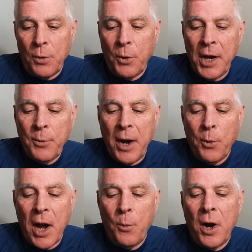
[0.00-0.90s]
Well, anyway,
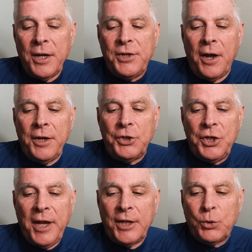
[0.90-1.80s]
what I wanted to tell you, is she
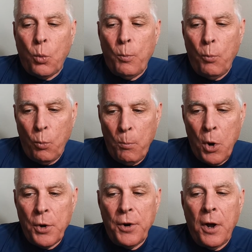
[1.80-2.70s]
gets
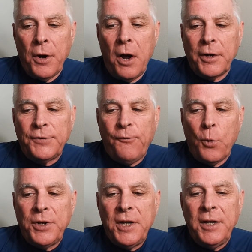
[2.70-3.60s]
murdered on August
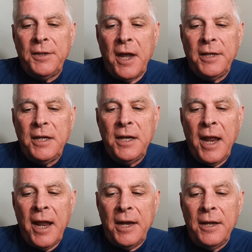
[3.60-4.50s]
14th,
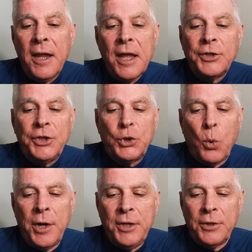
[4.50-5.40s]
1980. She's
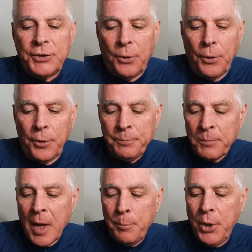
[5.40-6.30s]
20 years old.
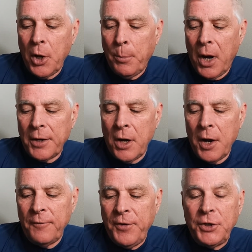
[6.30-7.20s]
Peter
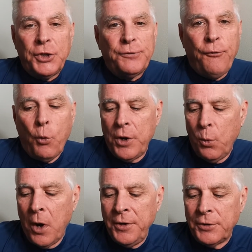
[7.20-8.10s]
Bogdanovich is
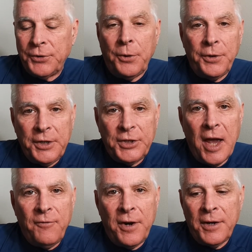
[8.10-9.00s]
41 years old. He's
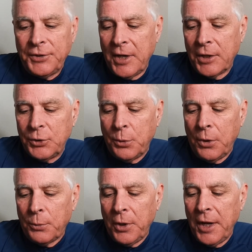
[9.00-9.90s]
having a sexual
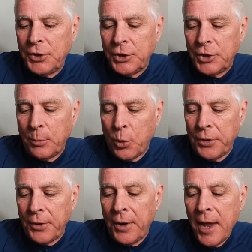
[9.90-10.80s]
relationship with
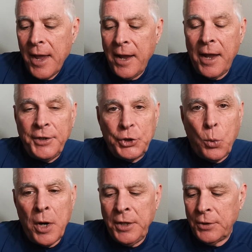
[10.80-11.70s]
her, and he's
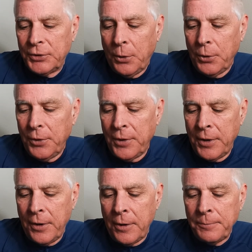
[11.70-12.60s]
20 years older than
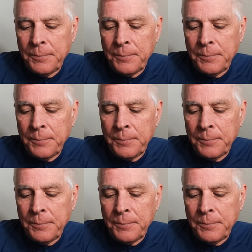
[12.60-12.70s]
her.